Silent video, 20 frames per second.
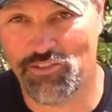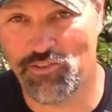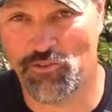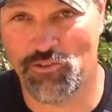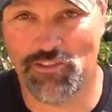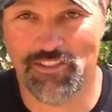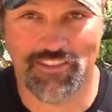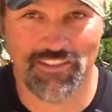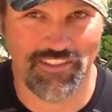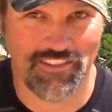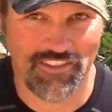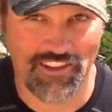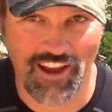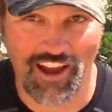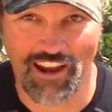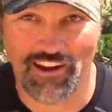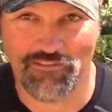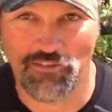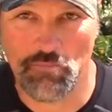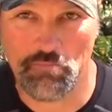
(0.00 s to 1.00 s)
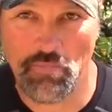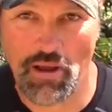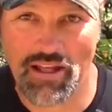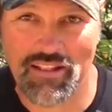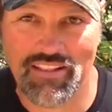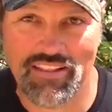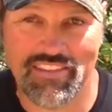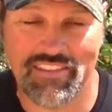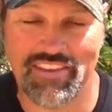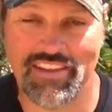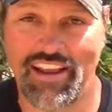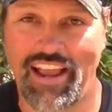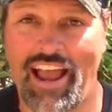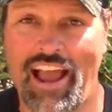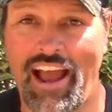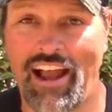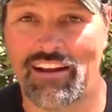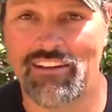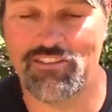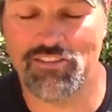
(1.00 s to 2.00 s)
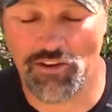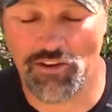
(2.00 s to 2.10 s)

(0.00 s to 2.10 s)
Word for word: So it's, it's kind of a balancing act.